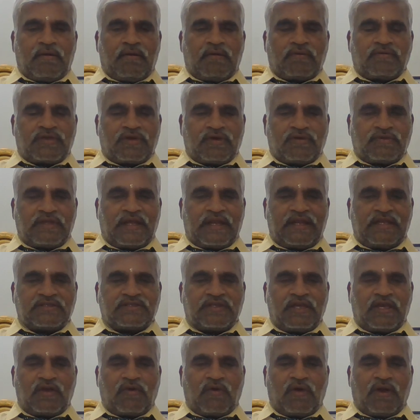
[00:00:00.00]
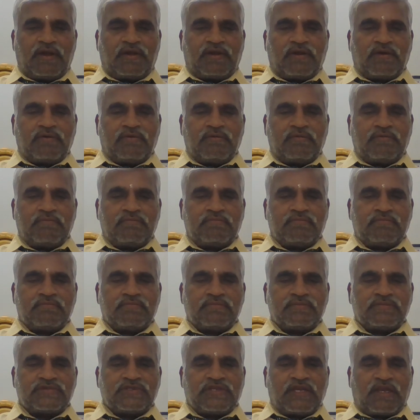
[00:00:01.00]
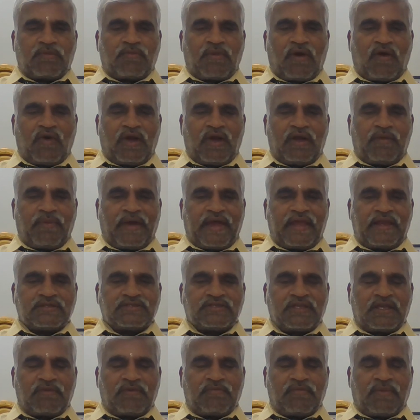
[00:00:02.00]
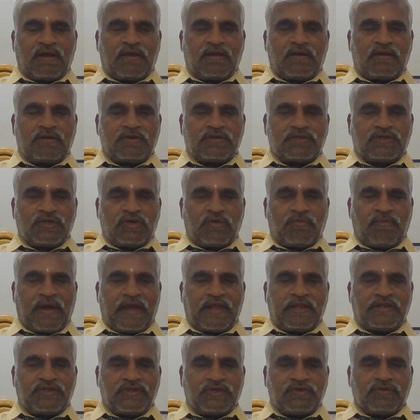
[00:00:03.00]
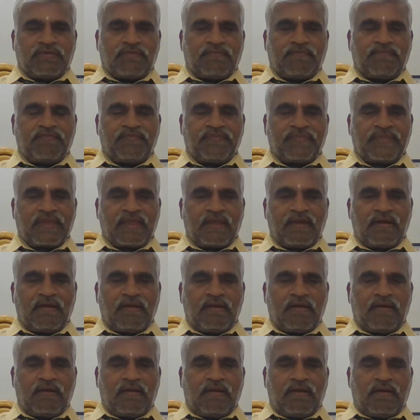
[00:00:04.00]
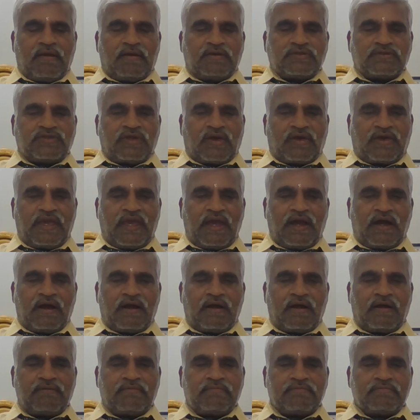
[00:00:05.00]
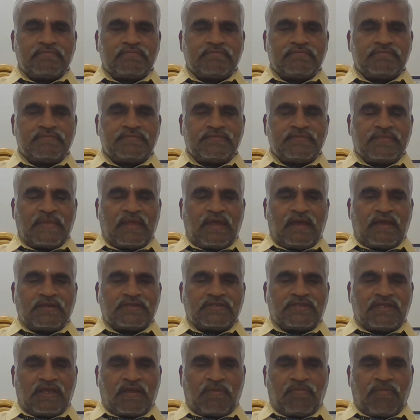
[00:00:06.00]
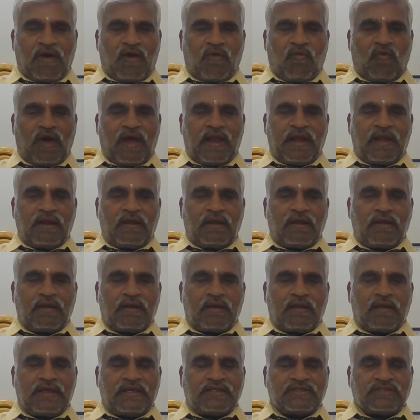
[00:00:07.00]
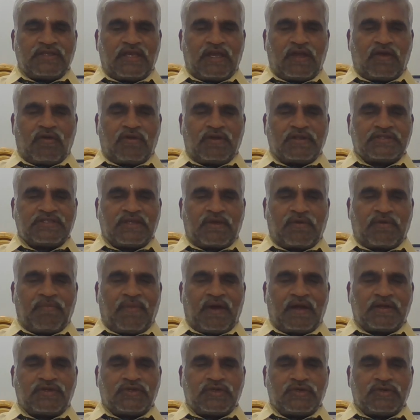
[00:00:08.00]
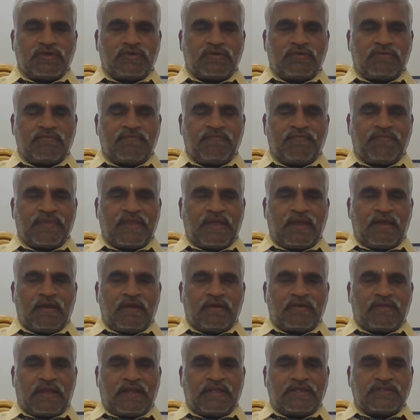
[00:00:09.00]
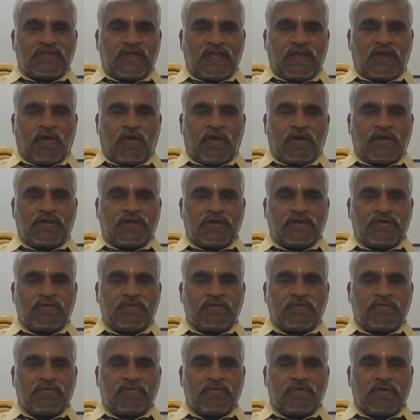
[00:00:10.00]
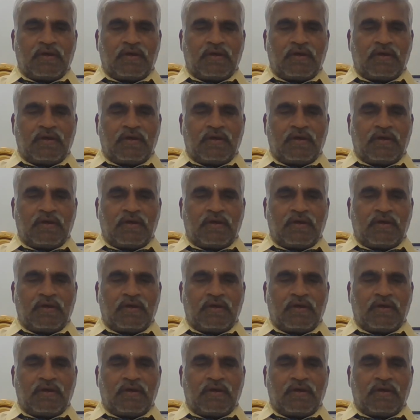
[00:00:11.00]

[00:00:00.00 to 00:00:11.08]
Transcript: So that is equal to sigma 1 minus sigma 2 by 2. So here sigma 1 is equal to sigma 2, that is equal to